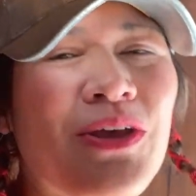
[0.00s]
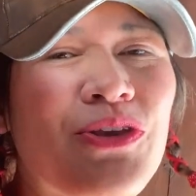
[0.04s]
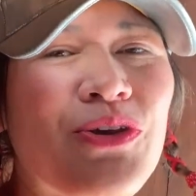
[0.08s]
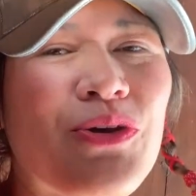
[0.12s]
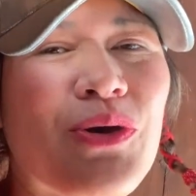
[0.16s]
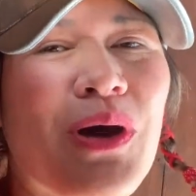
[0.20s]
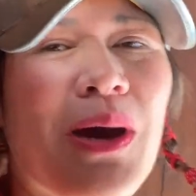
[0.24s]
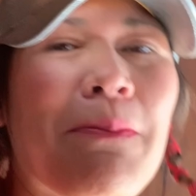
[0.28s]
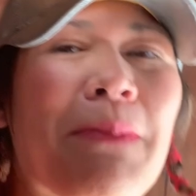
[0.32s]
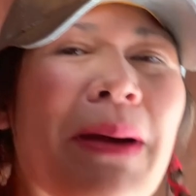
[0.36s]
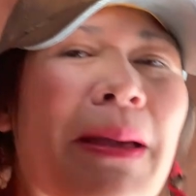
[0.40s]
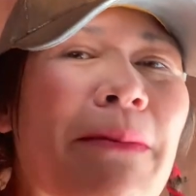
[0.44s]

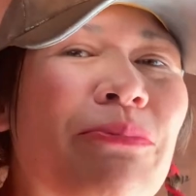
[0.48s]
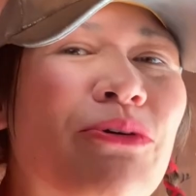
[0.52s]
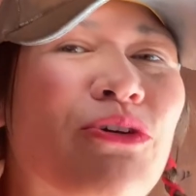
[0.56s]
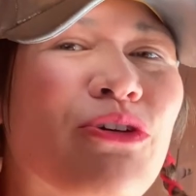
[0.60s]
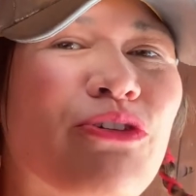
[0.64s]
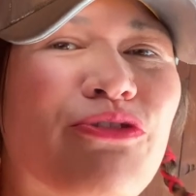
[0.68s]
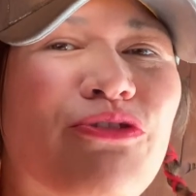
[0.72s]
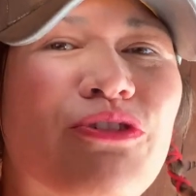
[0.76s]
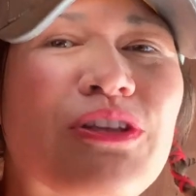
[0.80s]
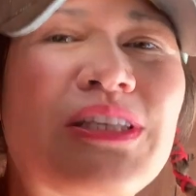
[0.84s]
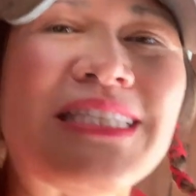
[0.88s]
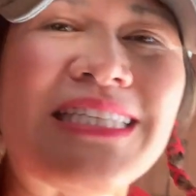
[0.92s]
You are my
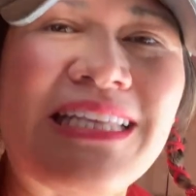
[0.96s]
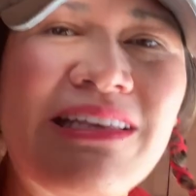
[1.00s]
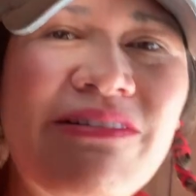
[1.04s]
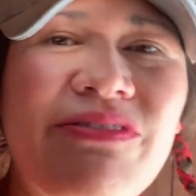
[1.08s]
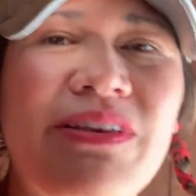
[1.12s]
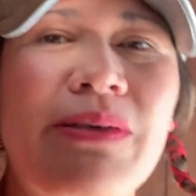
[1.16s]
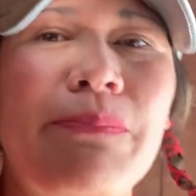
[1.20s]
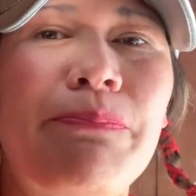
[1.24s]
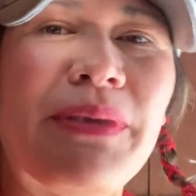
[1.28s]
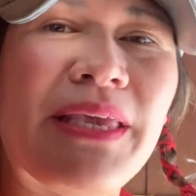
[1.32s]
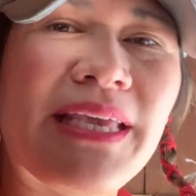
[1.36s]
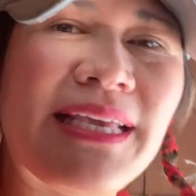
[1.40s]
beautiful
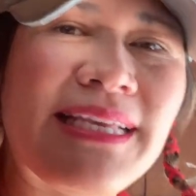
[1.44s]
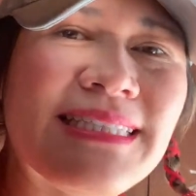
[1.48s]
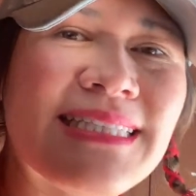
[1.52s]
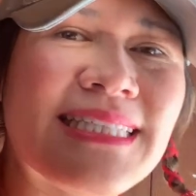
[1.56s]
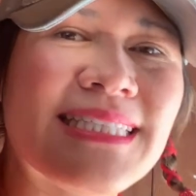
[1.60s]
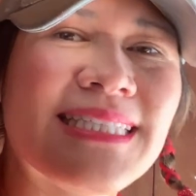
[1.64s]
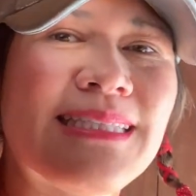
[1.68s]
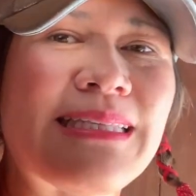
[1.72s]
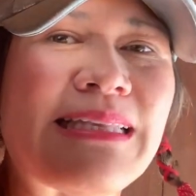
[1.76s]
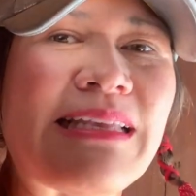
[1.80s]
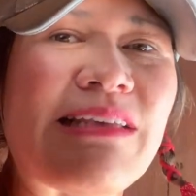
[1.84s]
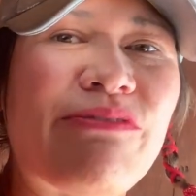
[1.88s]

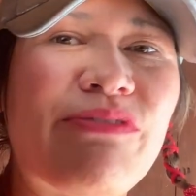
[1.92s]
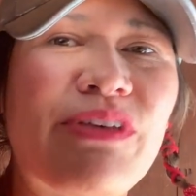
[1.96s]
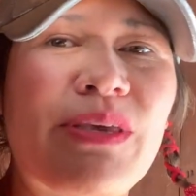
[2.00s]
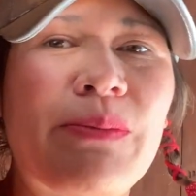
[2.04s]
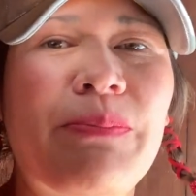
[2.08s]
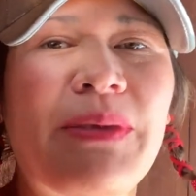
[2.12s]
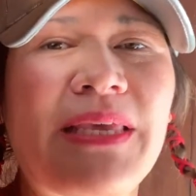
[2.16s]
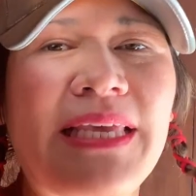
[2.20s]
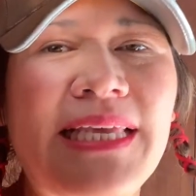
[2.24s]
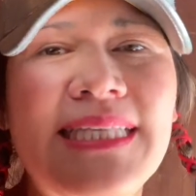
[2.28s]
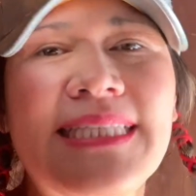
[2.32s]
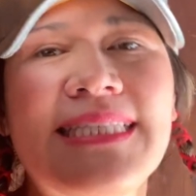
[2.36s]
CVPs.
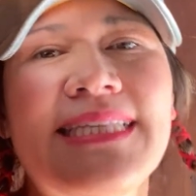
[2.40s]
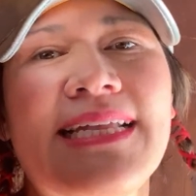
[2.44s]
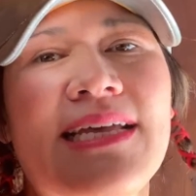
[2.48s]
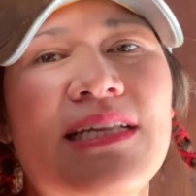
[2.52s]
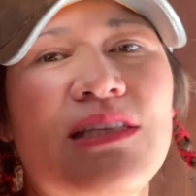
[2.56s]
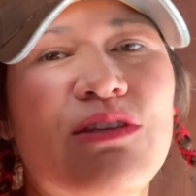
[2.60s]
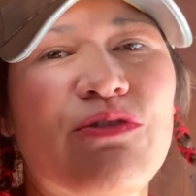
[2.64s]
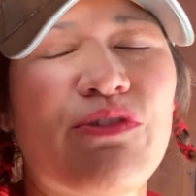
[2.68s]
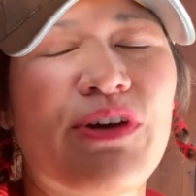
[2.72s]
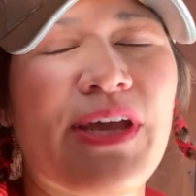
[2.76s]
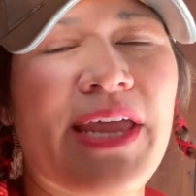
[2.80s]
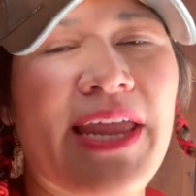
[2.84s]
CVP
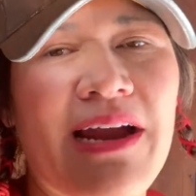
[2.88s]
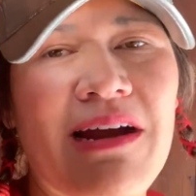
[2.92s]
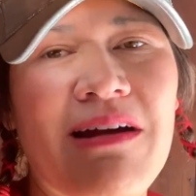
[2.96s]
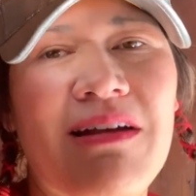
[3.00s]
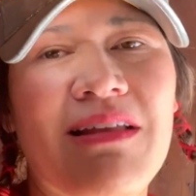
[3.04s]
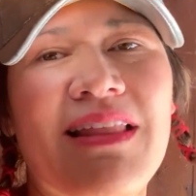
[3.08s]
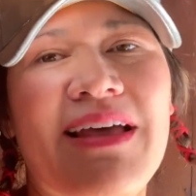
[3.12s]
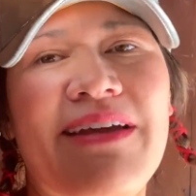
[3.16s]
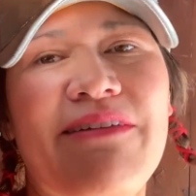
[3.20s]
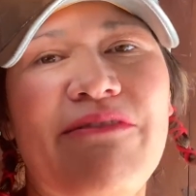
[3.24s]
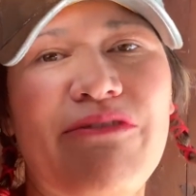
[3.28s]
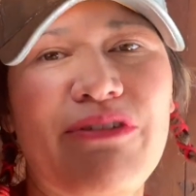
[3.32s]
stands for
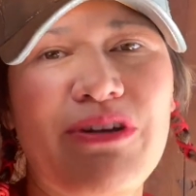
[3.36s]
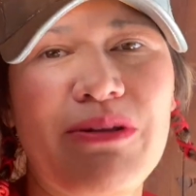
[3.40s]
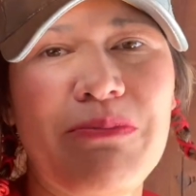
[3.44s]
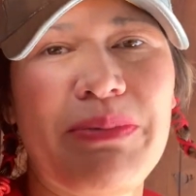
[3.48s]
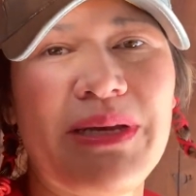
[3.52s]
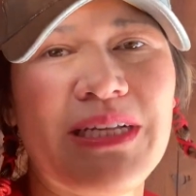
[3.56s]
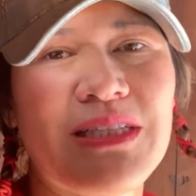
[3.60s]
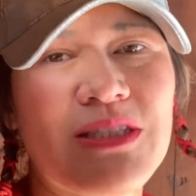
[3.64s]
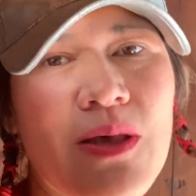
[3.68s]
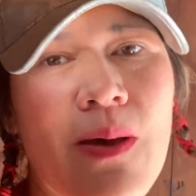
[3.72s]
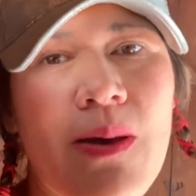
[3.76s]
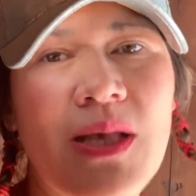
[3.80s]
Caroline von
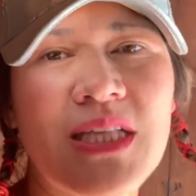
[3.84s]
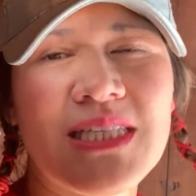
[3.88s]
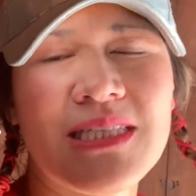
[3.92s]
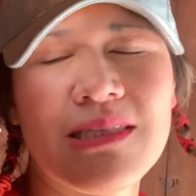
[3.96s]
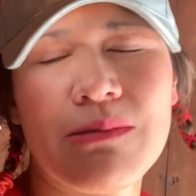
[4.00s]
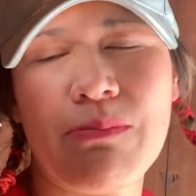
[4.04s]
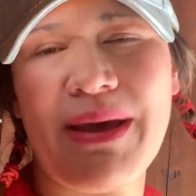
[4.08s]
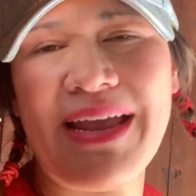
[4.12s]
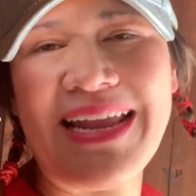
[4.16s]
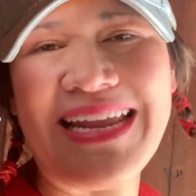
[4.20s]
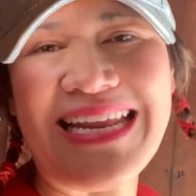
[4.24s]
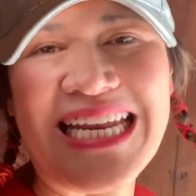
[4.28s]
Petzold.
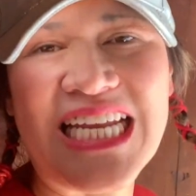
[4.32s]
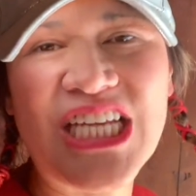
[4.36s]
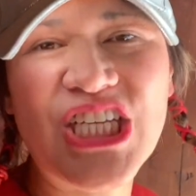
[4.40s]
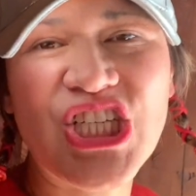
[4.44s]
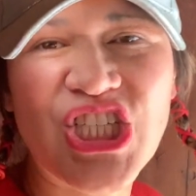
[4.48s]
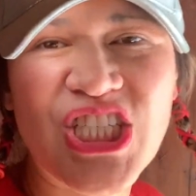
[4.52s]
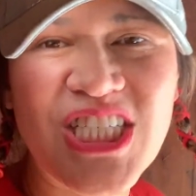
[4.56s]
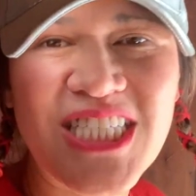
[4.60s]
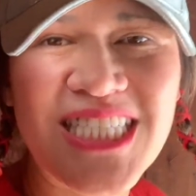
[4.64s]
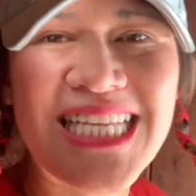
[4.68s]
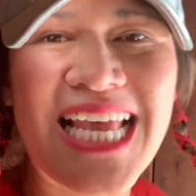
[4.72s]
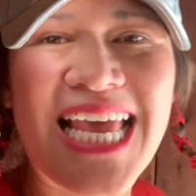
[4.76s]
It's my
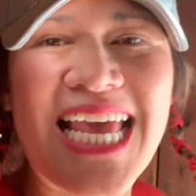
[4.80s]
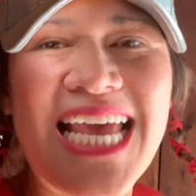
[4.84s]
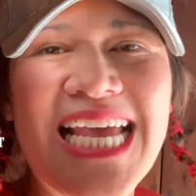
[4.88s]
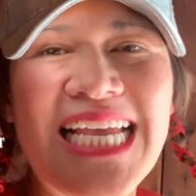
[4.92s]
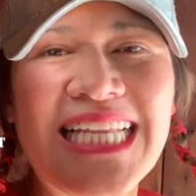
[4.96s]
initials.